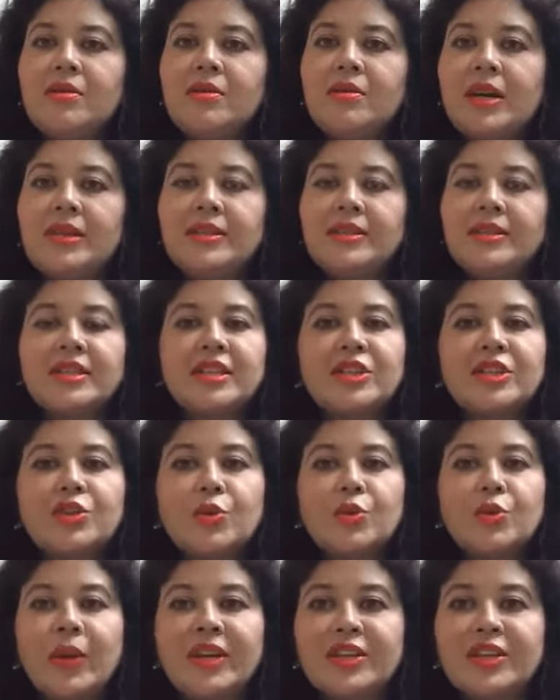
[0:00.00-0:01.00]
the
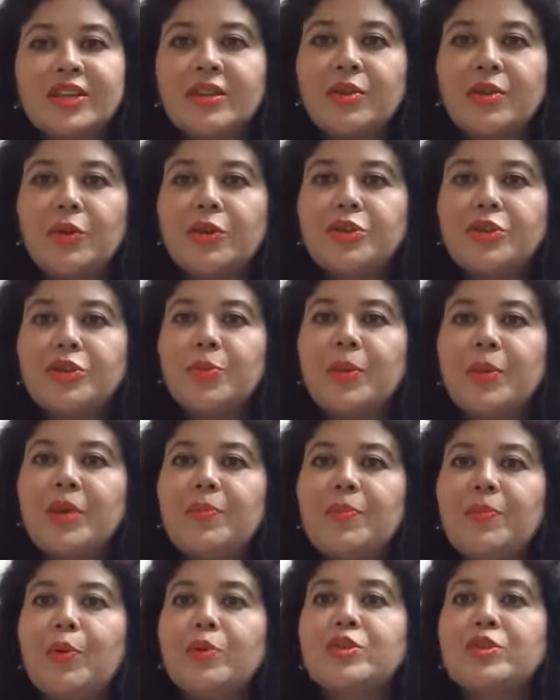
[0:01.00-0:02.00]
situation going to
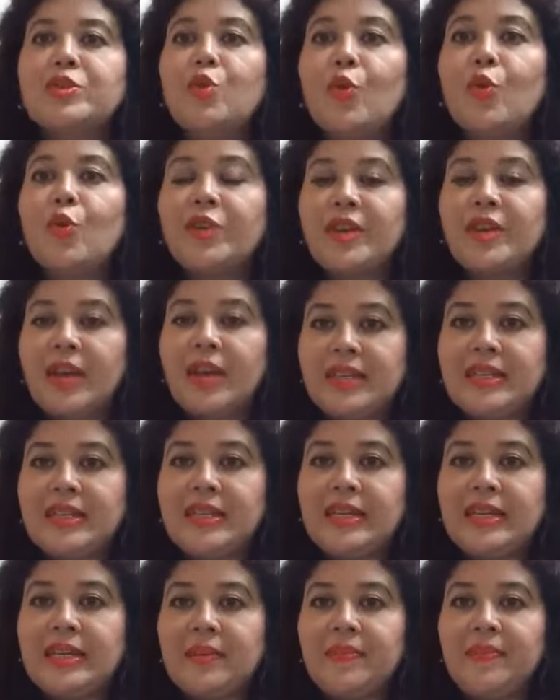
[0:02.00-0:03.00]
be post
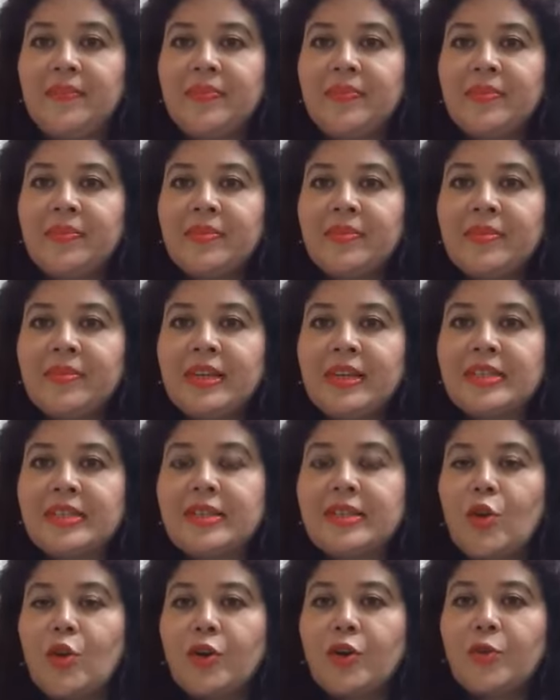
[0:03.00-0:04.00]
COVID-19? There's
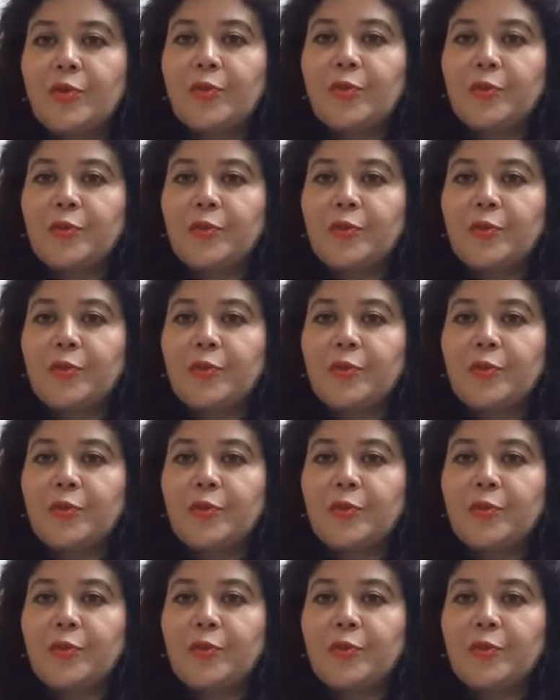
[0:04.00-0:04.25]
a lot of